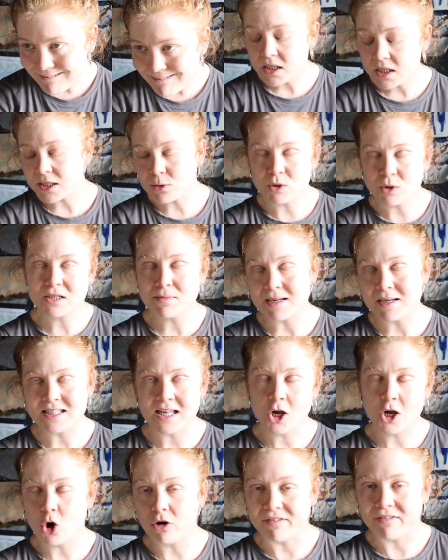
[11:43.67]
This one smells
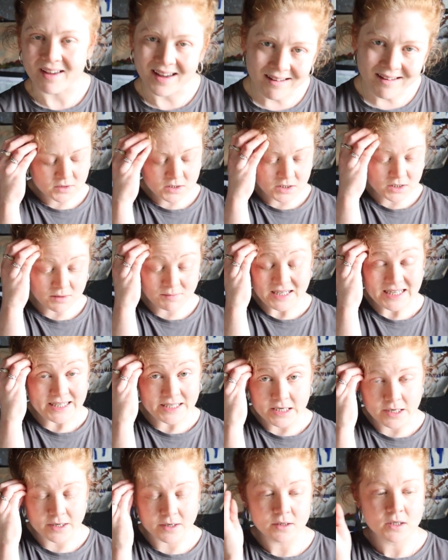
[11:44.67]
like coffee because I'm an
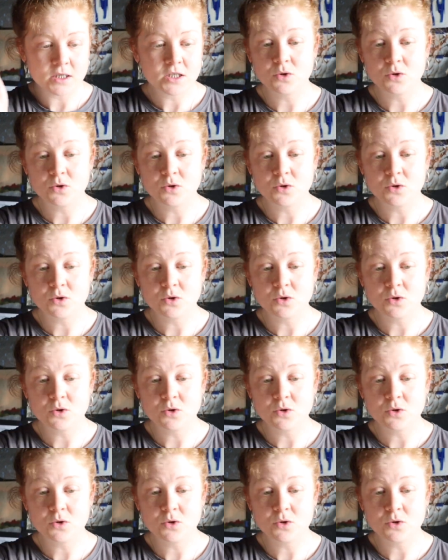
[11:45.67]
idiot.